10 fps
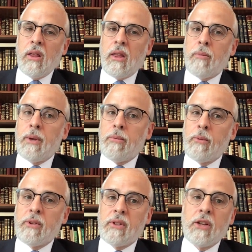that people
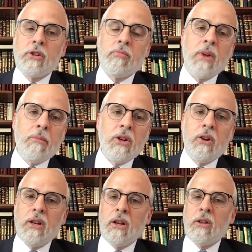would say, Shema min
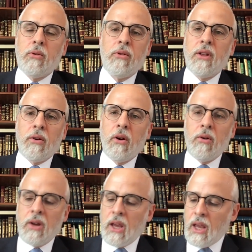anichalu, they're
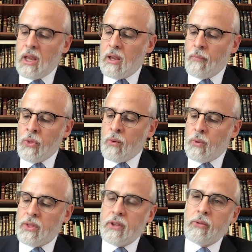okay
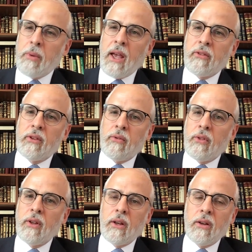with this passive
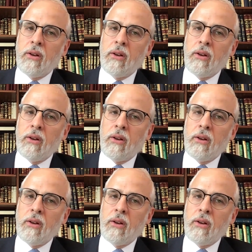thing.